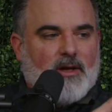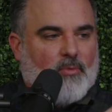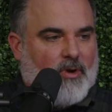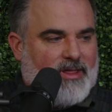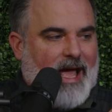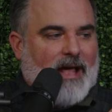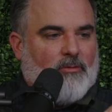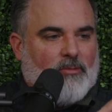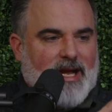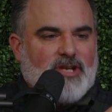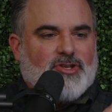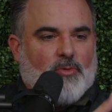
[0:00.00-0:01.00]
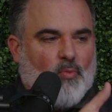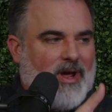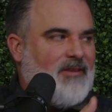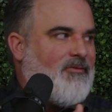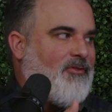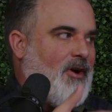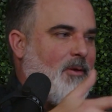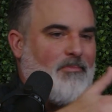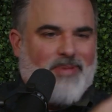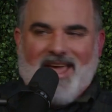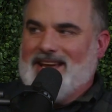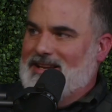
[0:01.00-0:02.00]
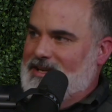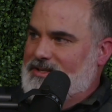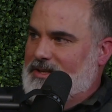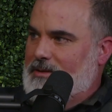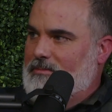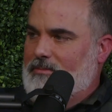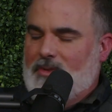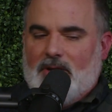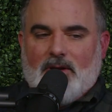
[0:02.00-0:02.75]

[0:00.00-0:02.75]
where that region went from paganism